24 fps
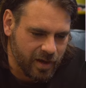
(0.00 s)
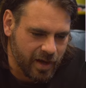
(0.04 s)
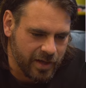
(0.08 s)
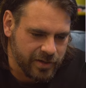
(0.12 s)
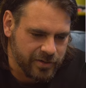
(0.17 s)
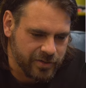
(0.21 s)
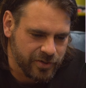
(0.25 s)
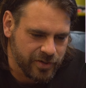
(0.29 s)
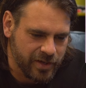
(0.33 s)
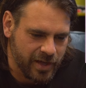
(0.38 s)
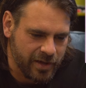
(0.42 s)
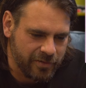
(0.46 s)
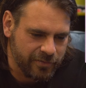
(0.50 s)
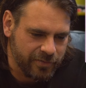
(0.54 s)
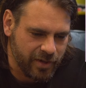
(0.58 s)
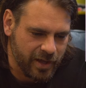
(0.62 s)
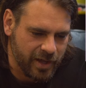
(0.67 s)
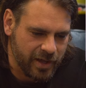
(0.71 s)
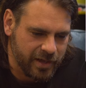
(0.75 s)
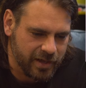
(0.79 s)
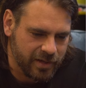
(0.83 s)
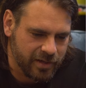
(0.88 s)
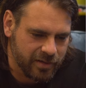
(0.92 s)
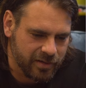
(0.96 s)
I do have
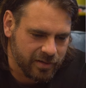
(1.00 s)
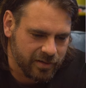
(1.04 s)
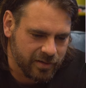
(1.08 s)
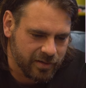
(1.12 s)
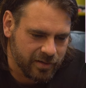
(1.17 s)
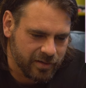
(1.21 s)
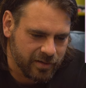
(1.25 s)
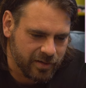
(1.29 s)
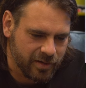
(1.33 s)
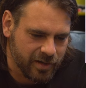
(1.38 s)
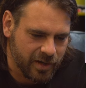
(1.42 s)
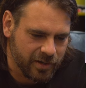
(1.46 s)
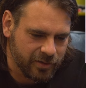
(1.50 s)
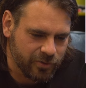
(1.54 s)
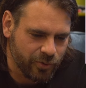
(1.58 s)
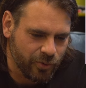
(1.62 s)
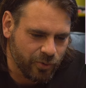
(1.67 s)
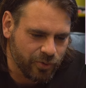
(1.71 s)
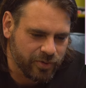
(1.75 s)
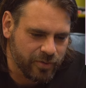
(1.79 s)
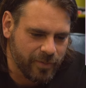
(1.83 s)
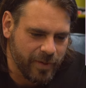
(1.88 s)
like, I talked